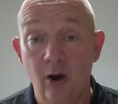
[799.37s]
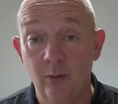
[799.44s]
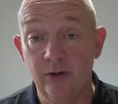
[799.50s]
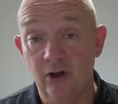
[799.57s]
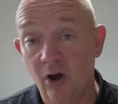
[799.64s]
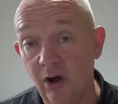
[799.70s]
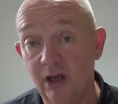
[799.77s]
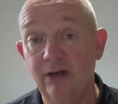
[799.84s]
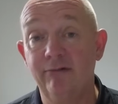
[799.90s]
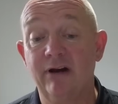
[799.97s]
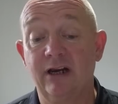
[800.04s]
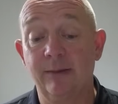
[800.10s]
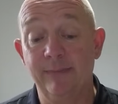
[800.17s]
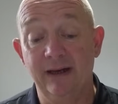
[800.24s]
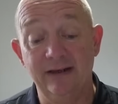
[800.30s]
I would highly
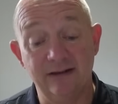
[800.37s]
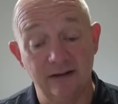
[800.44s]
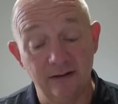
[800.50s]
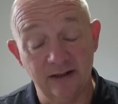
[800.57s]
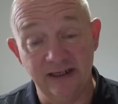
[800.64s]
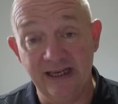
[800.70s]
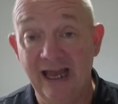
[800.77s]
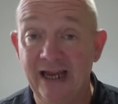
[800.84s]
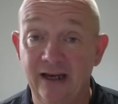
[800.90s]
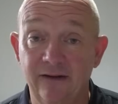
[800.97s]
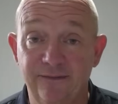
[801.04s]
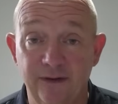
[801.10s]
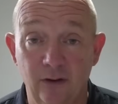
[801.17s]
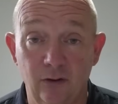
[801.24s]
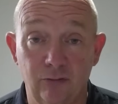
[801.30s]
recommend the
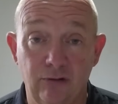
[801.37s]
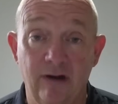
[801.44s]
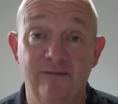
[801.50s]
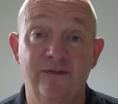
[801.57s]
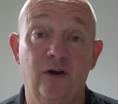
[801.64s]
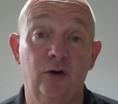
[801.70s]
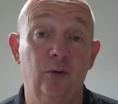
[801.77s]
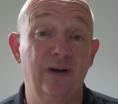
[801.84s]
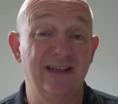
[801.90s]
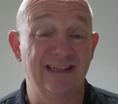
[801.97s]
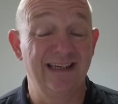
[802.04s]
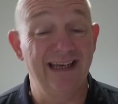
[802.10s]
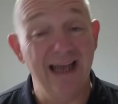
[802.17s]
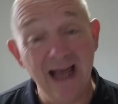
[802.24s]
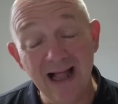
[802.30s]
AFL Grand Final is
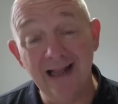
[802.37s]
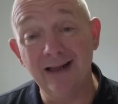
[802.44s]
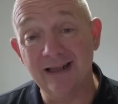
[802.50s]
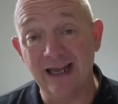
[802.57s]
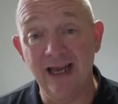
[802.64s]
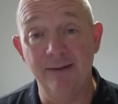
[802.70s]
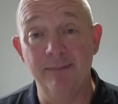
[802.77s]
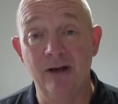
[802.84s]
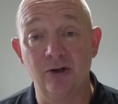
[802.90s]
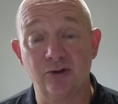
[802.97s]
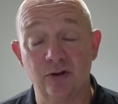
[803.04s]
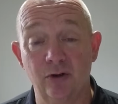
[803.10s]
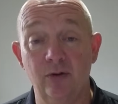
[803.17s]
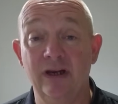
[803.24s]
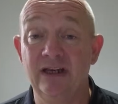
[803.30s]
in LK
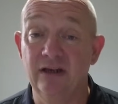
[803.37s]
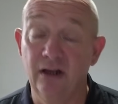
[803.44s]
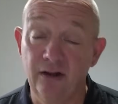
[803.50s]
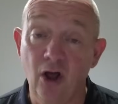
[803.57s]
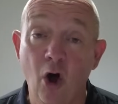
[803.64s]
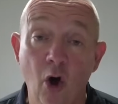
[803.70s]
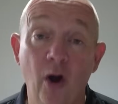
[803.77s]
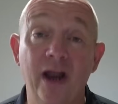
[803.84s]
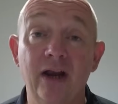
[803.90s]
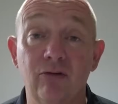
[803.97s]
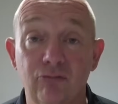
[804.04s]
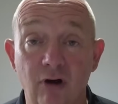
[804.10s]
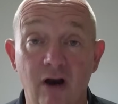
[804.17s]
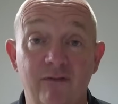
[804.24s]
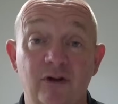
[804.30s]
Metro in
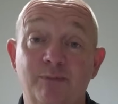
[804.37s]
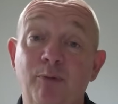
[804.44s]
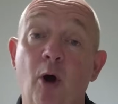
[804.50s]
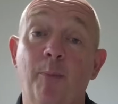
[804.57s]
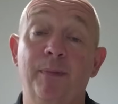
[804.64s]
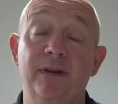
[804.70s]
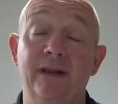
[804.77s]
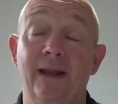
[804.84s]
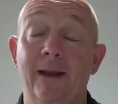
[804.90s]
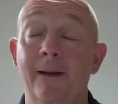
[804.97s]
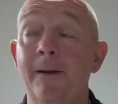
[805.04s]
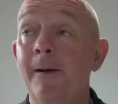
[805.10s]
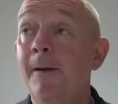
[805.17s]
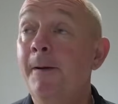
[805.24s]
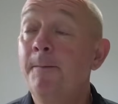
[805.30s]
iRovers. Popped in there.